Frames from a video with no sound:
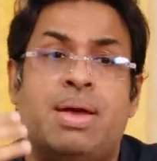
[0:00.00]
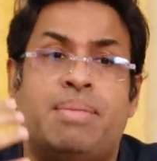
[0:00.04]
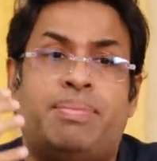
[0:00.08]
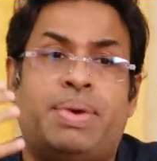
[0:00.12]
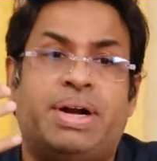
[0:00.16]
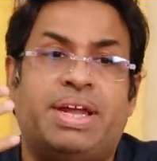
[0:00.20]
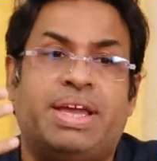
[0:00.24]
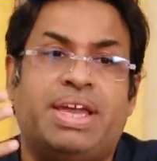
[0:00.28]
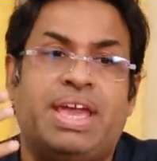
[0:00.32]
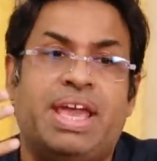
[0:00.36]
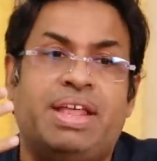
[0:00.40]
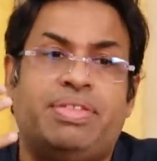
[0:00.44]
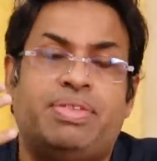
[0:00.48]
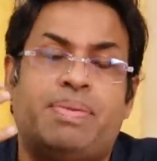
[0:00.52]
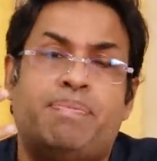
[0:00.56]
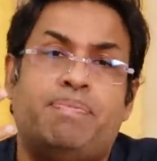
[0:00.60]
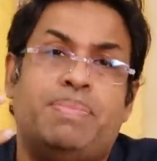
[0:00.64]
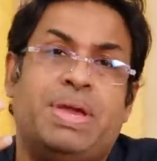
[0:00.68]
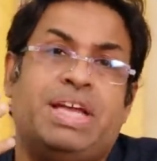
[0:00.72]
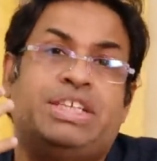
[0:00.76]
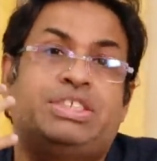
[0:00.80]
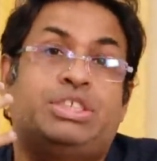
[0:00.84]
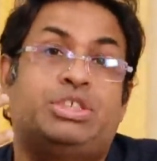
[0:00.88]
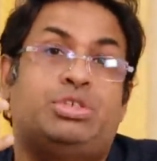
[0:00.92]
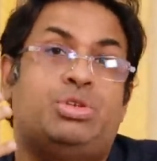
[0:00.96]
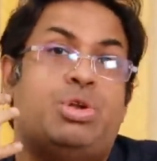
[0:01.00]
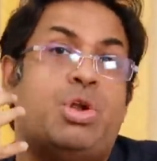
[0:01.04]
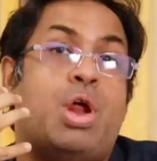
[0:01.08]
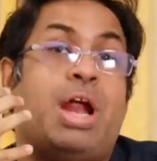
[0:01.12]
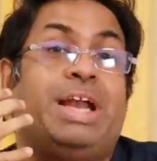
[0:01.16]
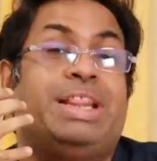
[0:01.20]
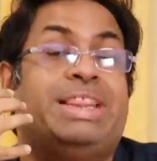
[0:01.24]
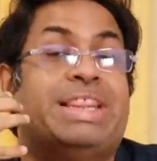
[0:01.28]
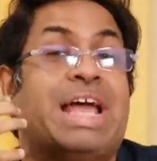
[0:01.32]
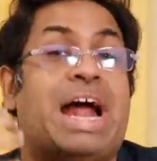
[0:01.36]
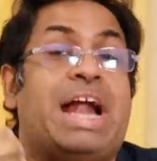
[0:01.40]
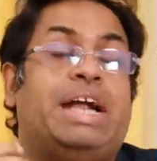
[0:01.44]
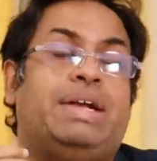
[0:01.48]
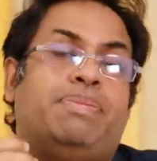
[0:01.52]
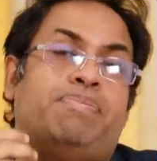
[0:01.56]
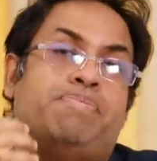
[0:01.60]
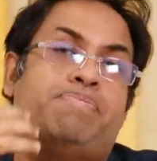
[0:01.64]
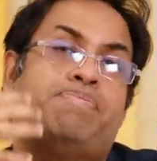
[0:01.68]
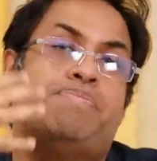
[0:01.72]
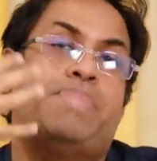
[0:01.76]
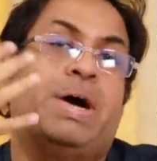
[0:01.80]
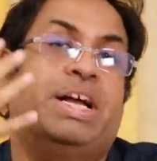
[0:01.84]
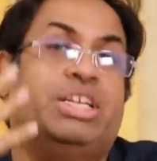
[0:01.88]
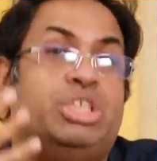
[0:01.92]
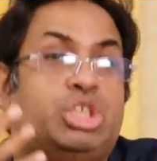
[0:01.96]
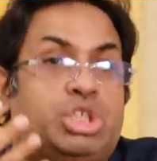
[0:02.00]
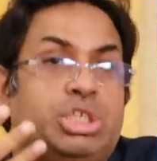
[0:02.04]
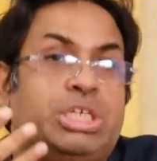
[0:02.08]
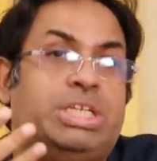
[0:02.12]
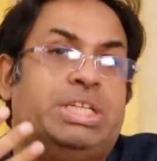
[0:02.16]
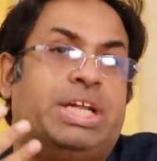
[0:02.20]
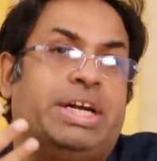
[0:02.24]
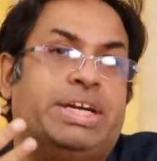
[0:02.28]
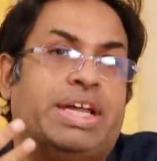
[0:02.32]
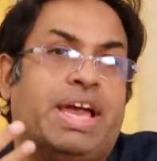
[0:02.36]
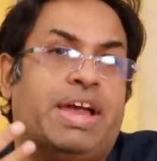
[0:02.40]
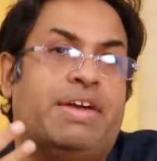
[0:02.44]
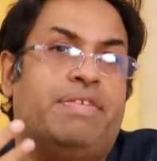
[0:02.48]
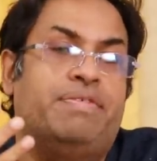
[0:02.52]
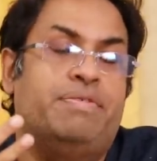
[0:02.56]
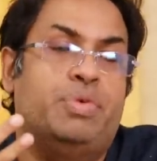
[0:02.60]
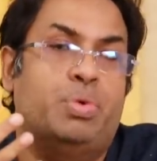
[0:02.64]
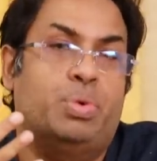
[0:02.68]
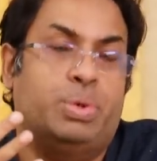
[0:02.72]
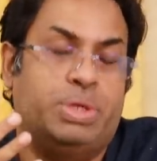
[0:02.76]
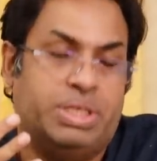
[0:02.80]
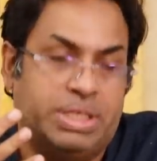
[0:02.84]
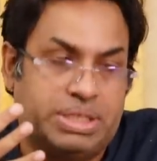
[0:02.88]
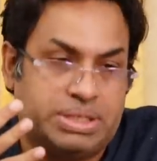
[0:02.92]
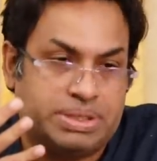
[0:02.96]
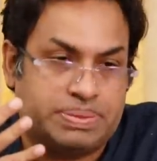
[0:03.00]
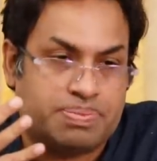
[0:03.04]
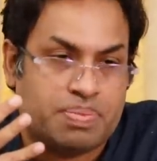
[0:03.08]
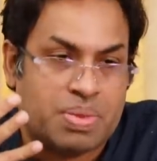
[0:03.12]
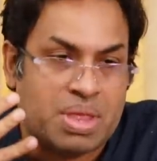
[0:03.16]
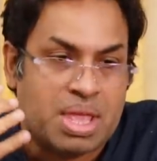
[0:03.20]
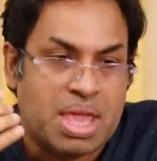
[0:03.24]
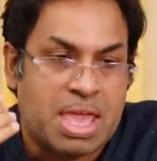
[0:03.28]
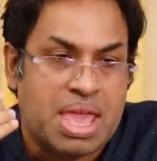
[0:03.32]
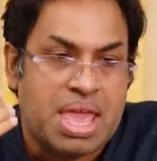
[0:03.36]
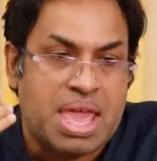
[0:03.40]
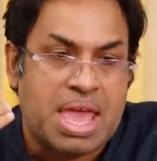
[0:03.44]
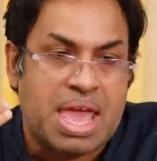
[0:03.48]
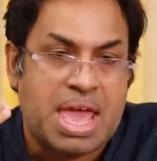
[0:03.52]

But again, the bass is not that punchy that I have noticed.